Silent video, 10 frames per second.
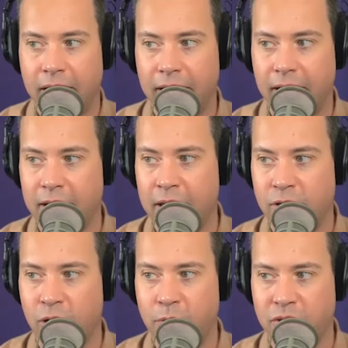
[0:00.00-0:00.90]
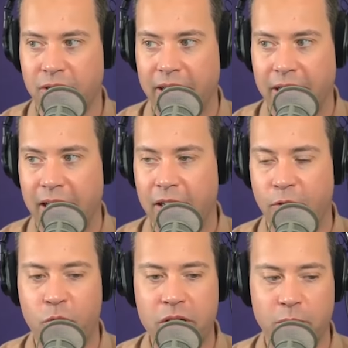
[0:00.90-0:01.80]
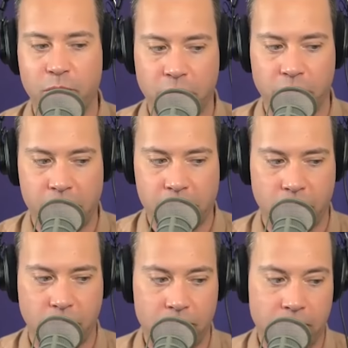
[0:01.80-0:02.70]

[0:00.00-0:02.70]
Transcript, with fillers: It's almost like if we can put Russia,